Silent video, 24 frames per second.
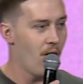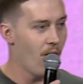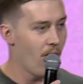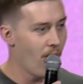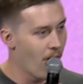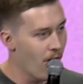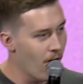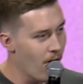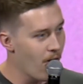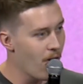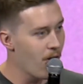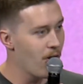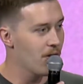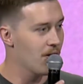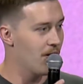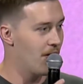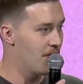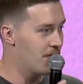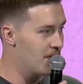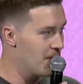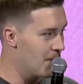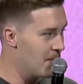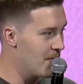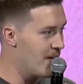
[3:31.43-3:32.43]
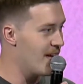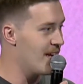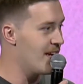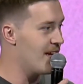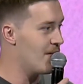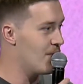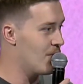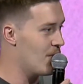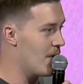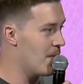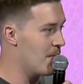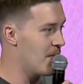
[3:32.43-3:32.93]
all of the men
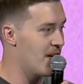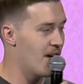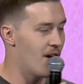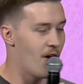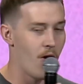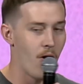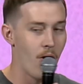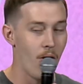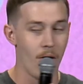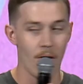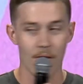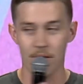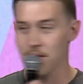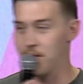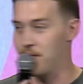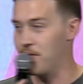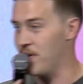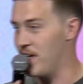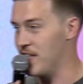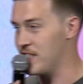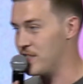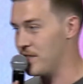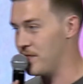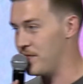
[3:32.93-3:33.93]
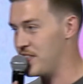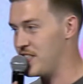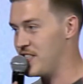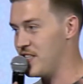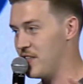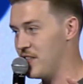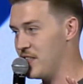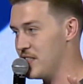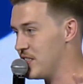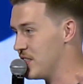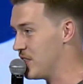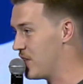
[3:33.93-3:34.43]
and women at all the correctional
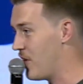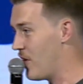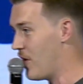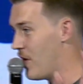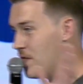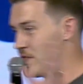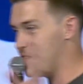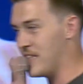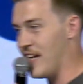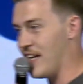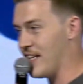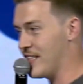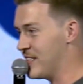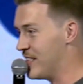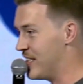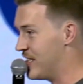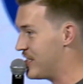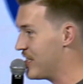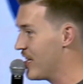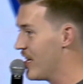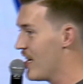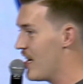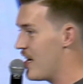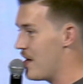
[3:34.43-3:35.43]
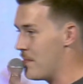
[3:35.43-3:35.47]
facilities in all Texas